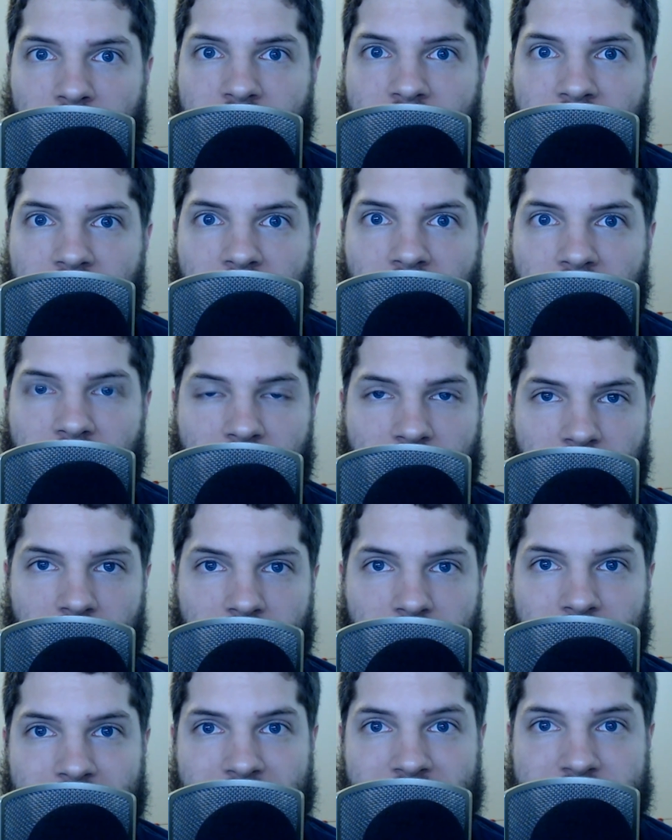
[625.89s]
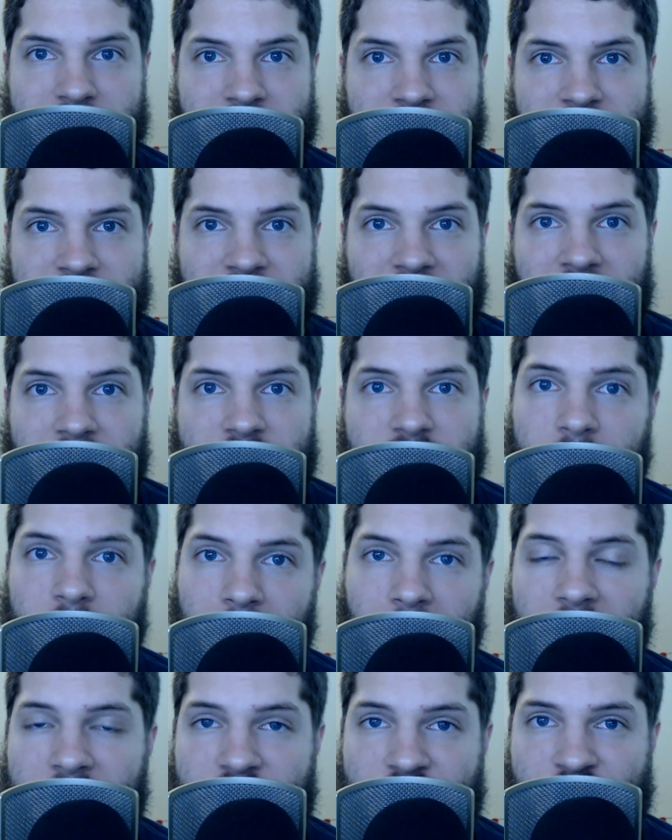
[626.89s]
on another business that has a much
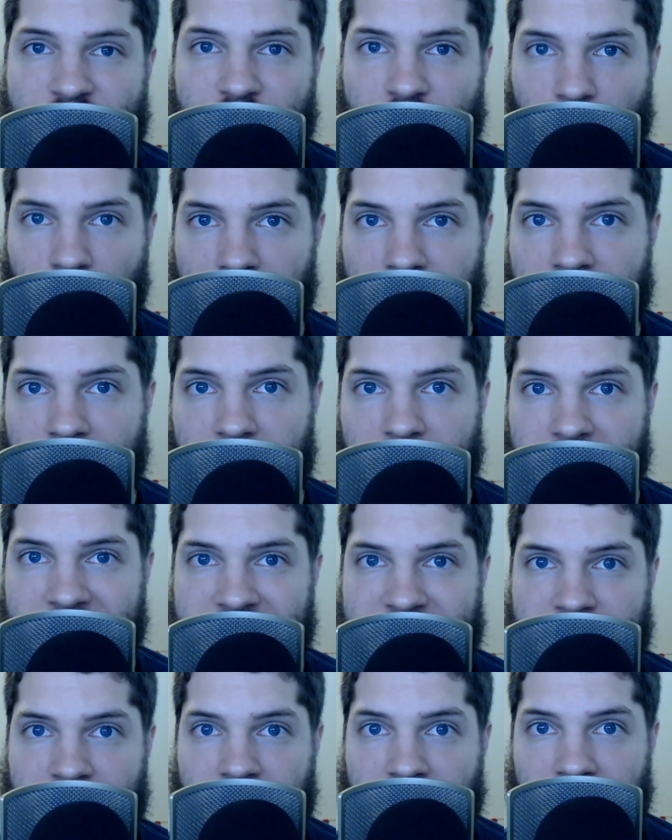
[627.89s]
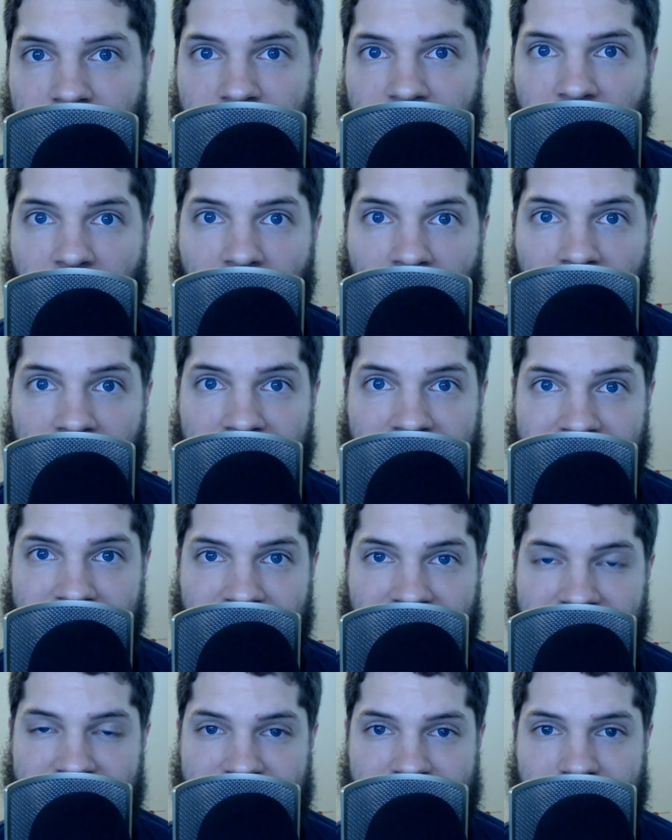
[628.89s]
shorter return on
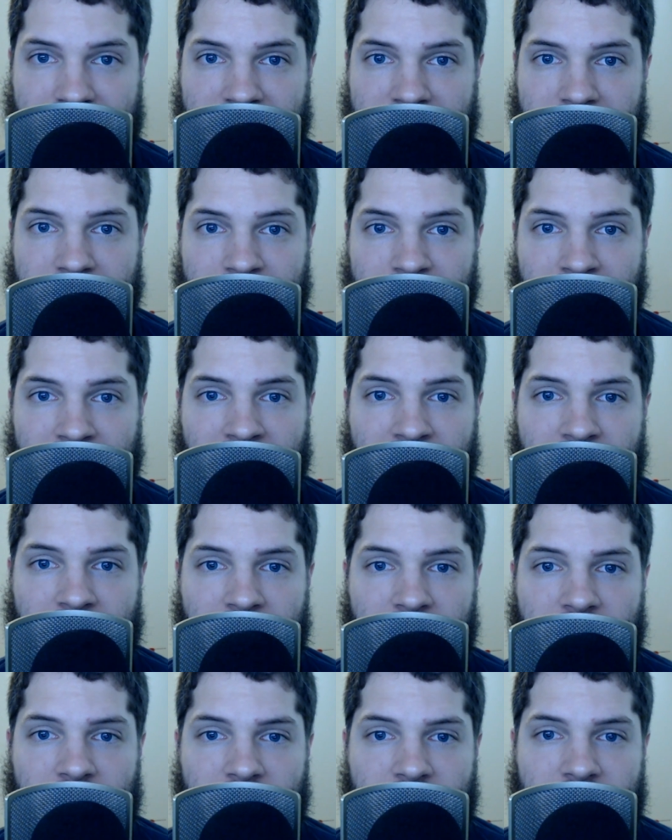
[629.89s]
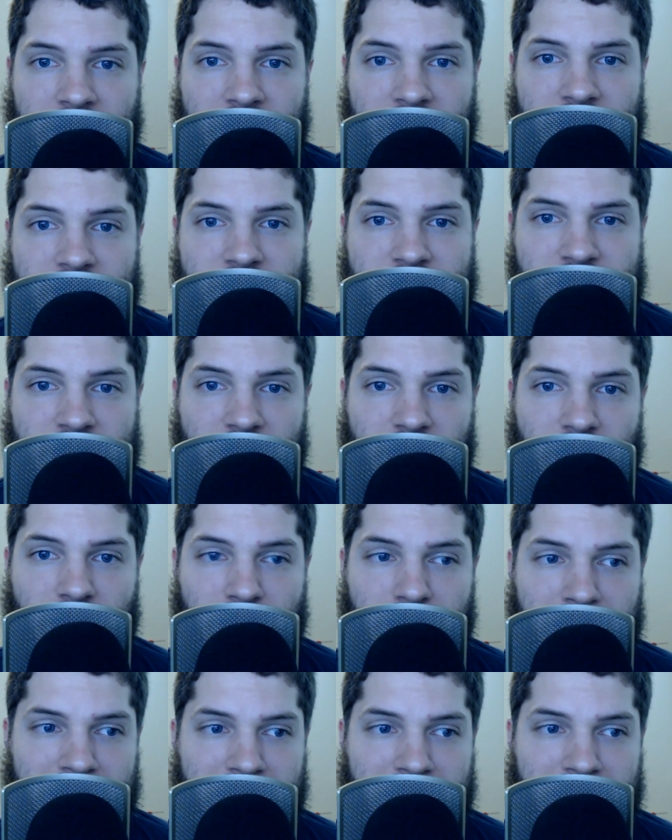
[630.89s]
investment. So